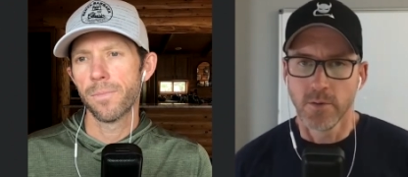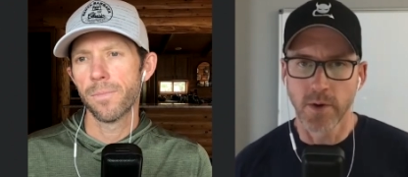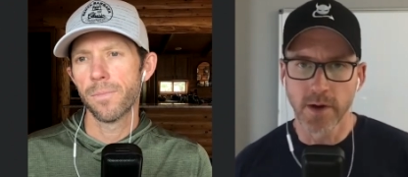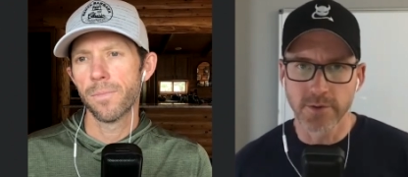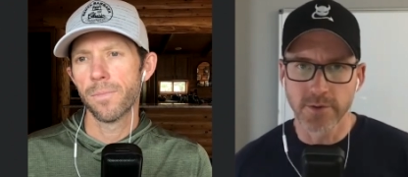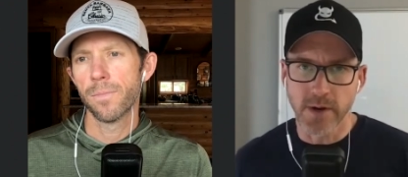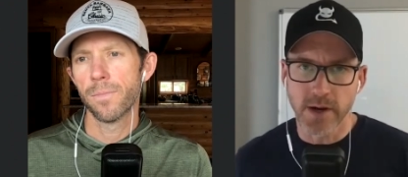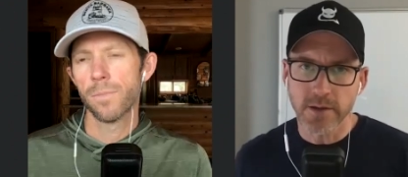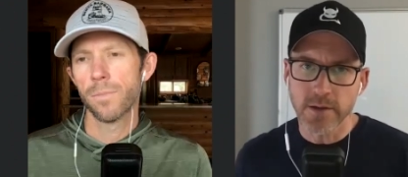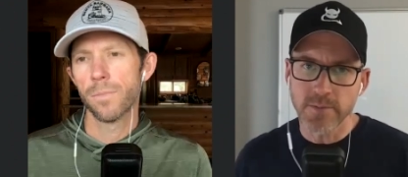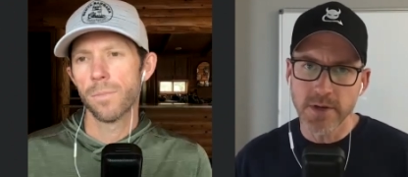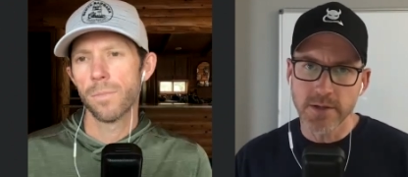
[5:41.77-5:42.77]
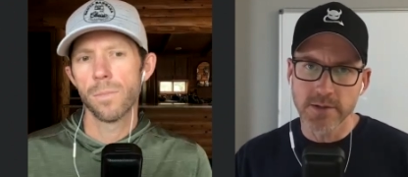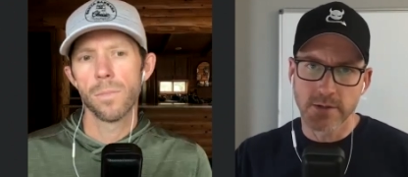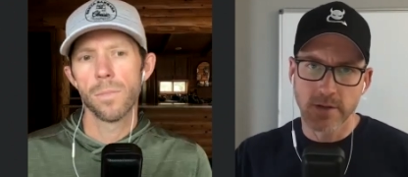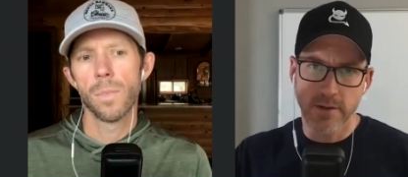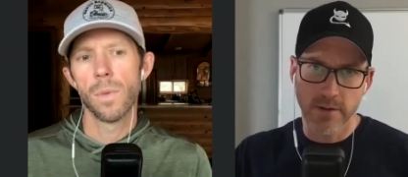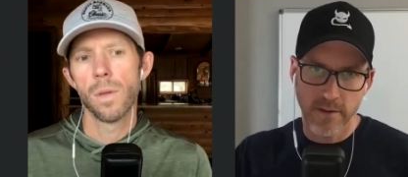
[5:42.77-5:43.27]
Speaker 1: Well, directly means
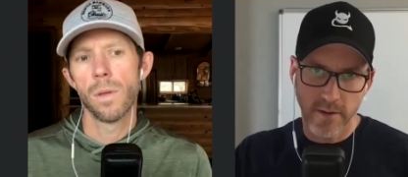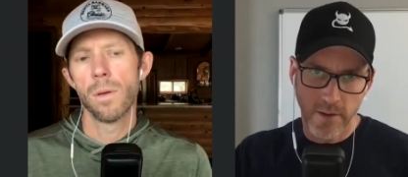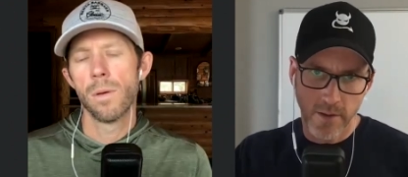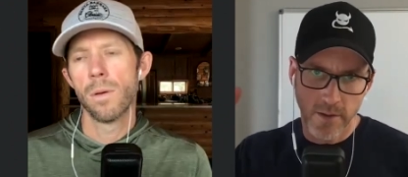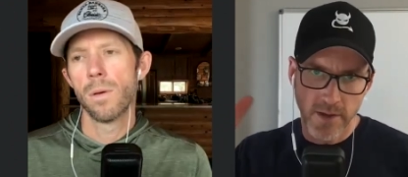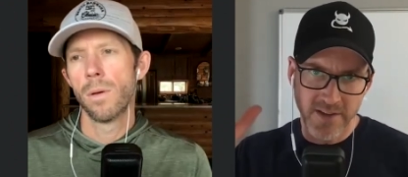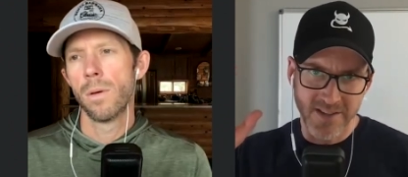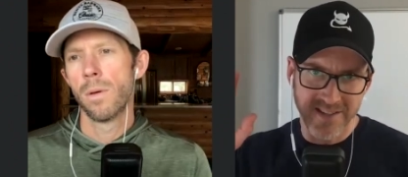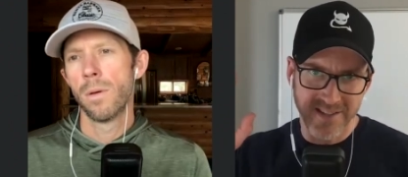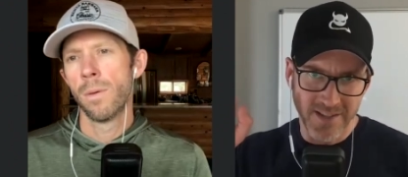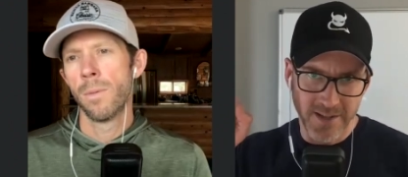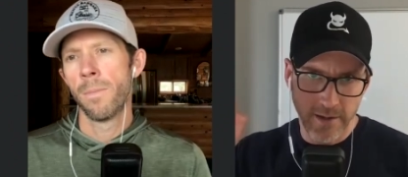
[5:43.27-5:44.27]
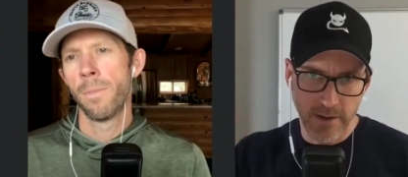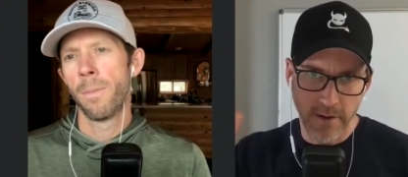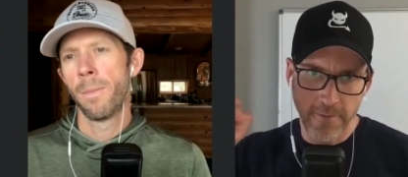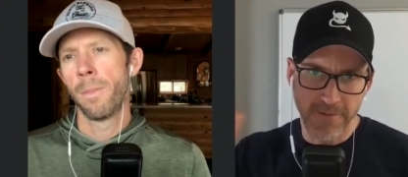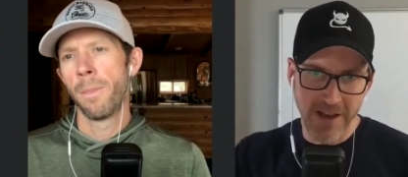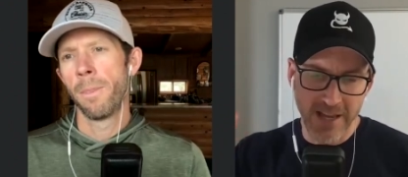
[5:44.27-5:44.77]
this
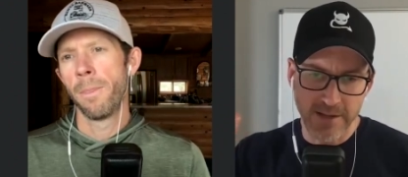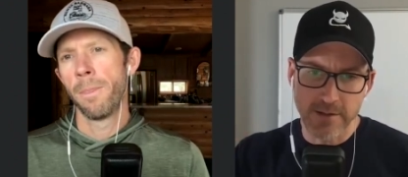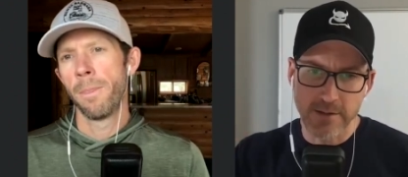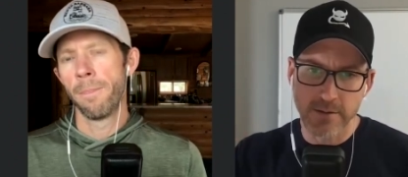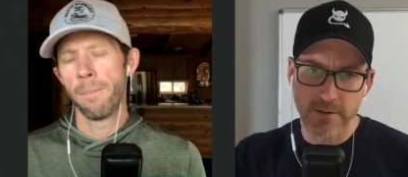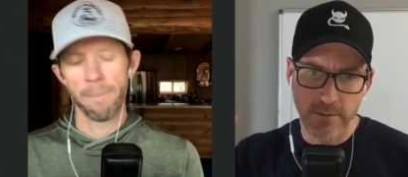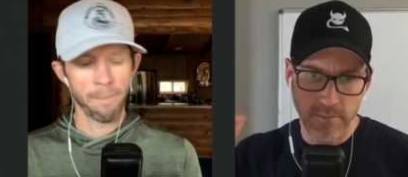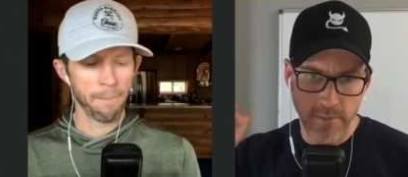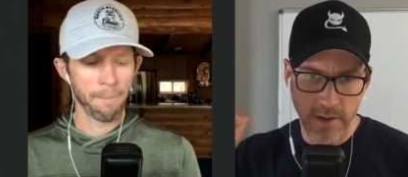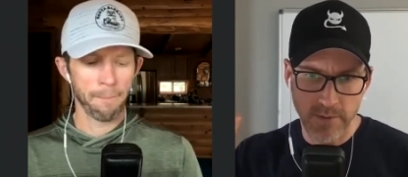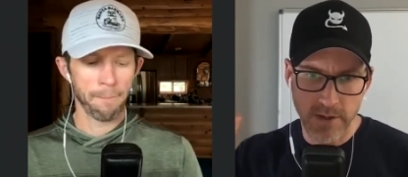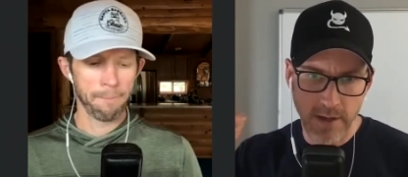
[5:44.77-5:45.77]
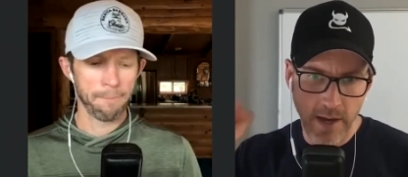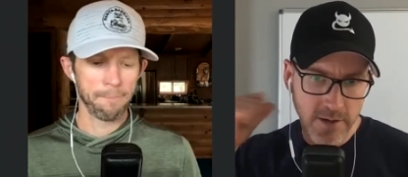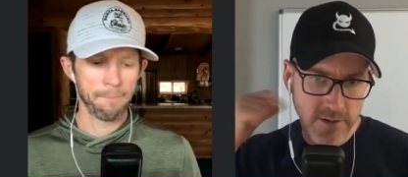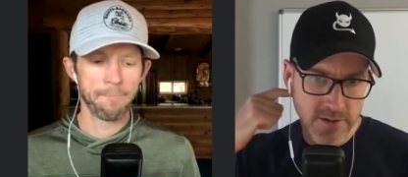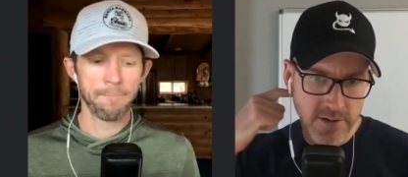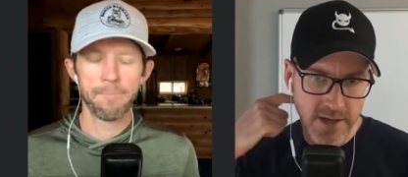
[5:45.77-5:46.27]
event, maybe
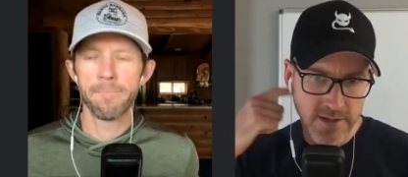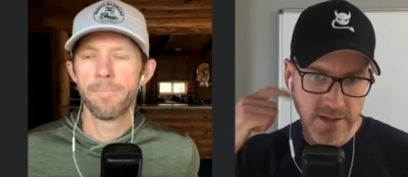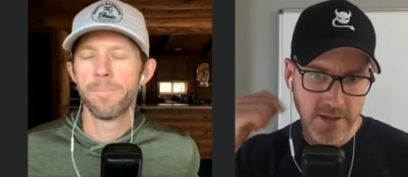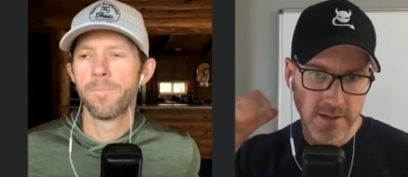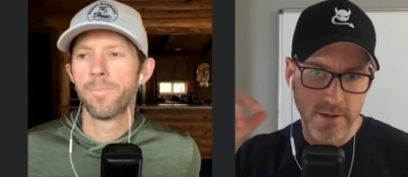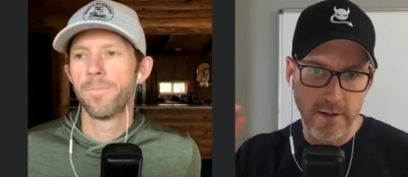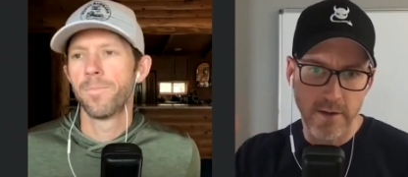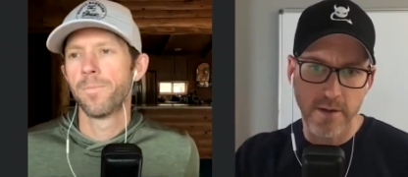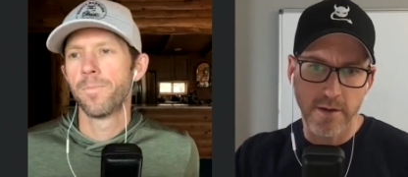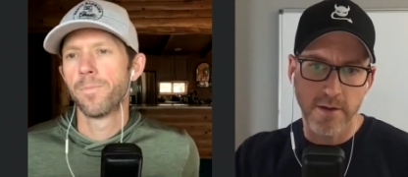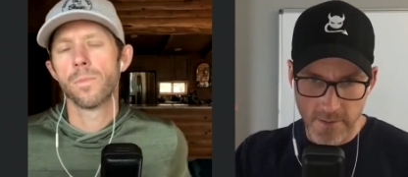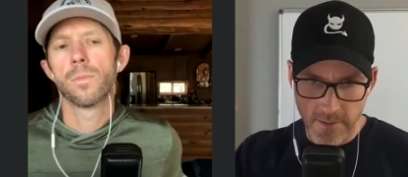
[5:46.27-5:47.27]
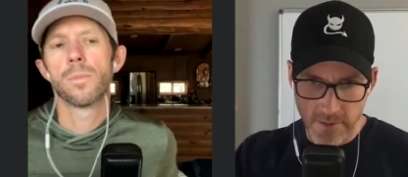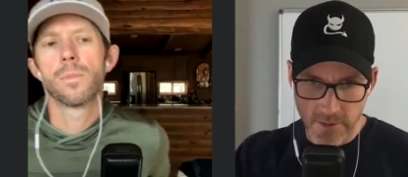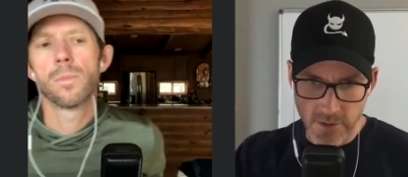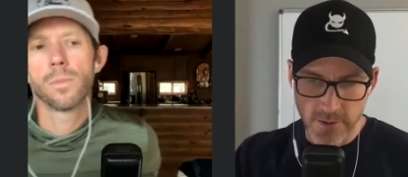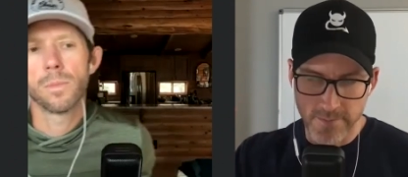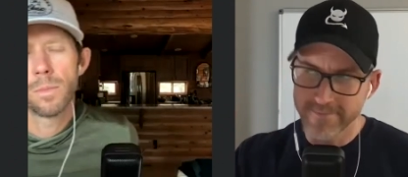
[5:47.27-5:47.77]
exercising,
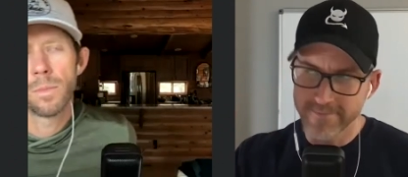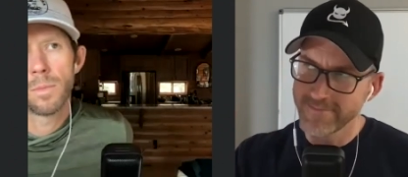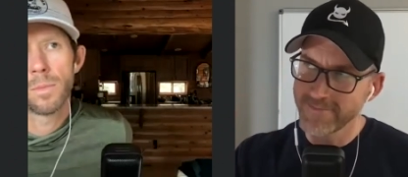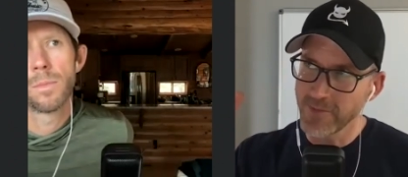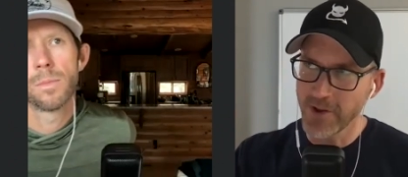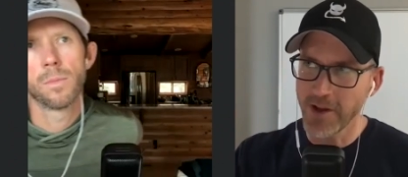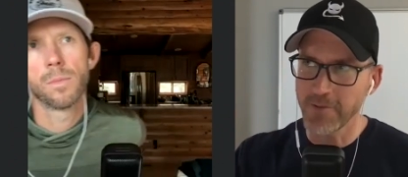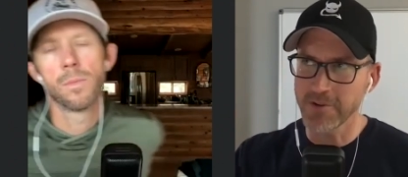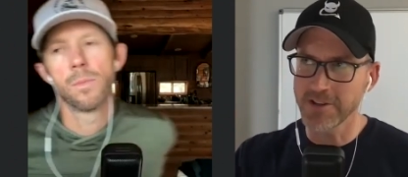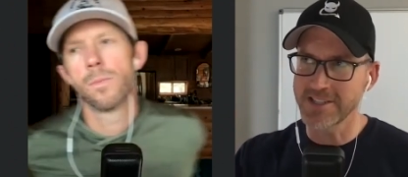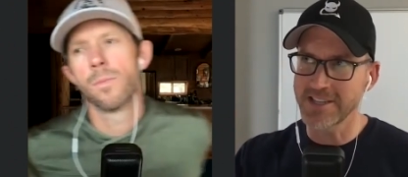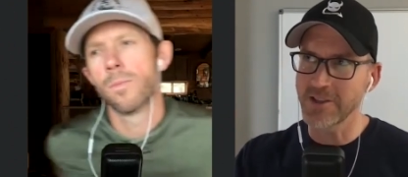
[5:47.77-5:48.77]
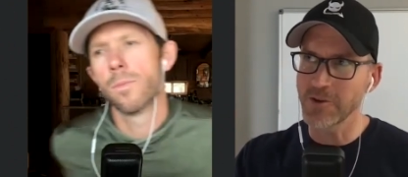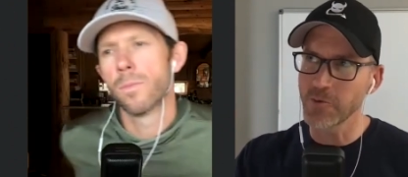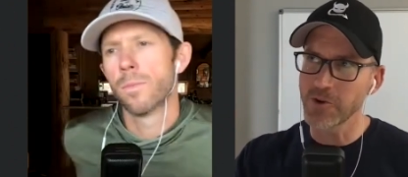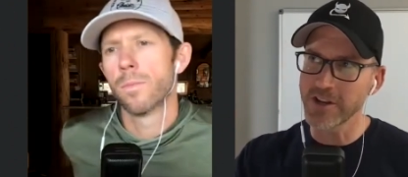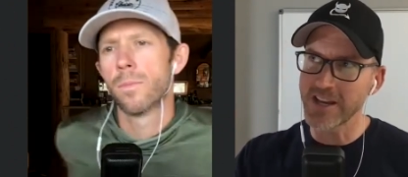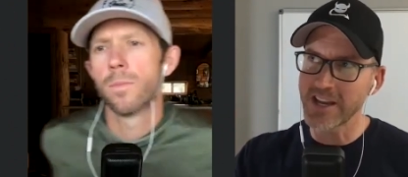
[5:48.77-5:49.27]
I'm going to say the
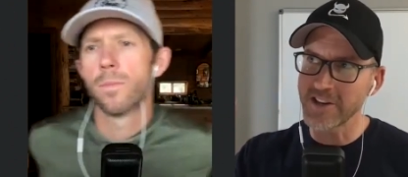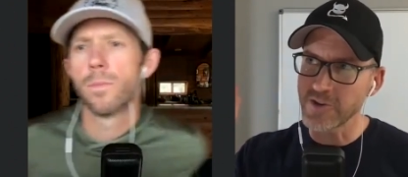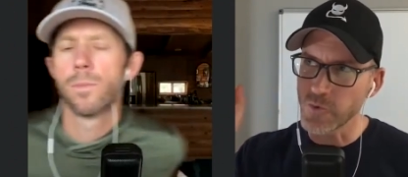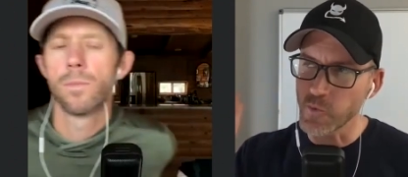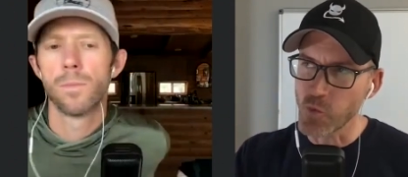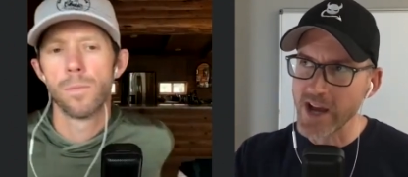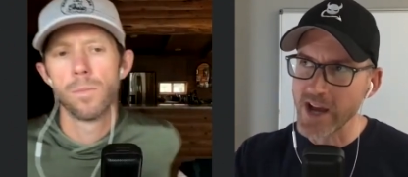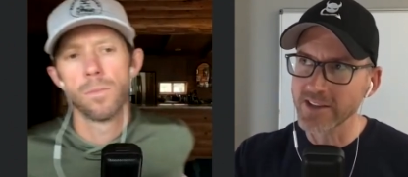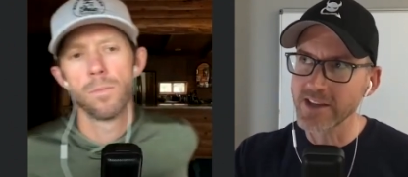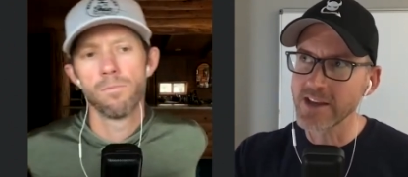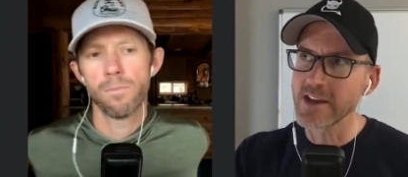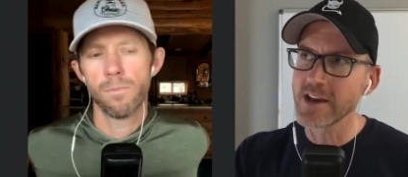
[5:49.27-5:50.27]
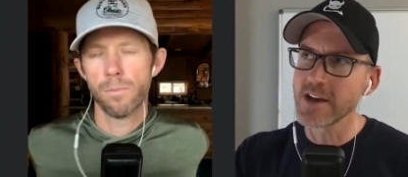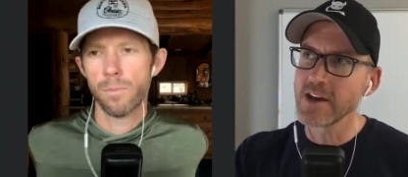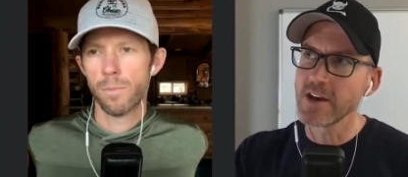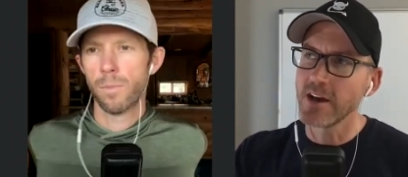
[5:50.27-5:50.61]
word again, directly